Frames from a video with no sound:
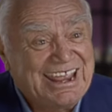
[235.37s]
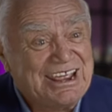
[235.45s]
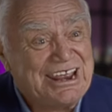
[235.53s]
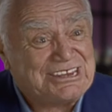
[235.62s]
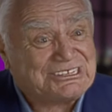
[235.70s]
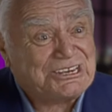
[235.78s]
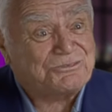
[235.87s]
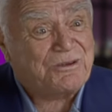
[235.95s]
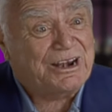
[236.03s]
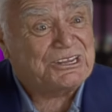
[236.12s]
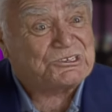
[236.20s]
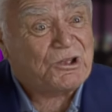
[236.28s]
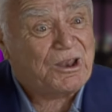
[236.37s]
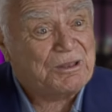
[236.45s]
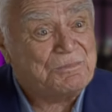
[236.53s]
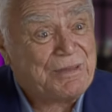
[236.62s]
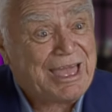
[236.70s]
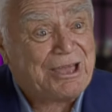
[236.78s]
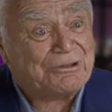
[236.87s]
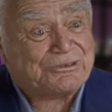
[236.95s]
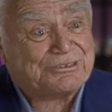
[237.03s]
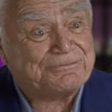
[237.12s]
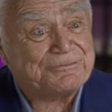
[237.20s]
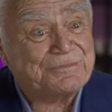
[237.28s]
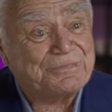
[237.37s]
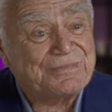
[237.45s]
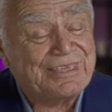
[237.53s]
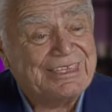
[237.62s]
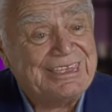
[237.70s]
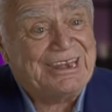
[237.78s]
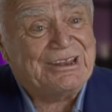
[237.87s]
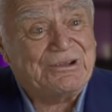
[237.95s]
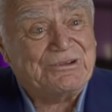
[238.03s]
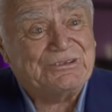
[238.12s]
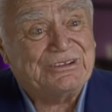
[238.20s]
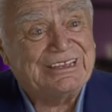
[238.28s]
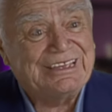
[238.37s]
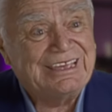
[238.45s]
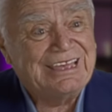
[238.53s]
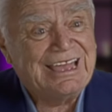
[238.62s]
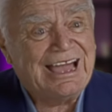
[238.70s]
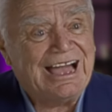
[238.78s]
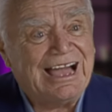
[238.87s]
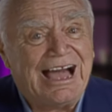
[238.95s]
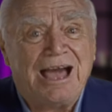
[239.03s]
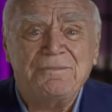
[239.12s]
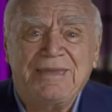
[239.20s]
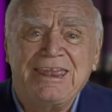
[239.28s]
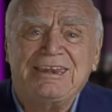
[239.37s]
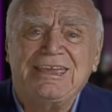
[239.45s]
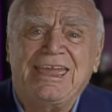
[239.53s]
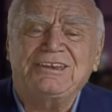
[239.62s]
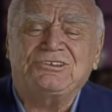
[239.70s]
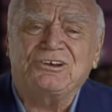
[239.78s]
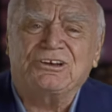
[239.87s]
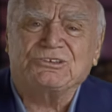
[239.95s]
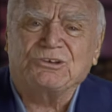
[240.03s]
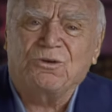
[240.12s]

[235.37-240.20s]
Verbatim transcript: This is what it's all about, you know? I'm 88 years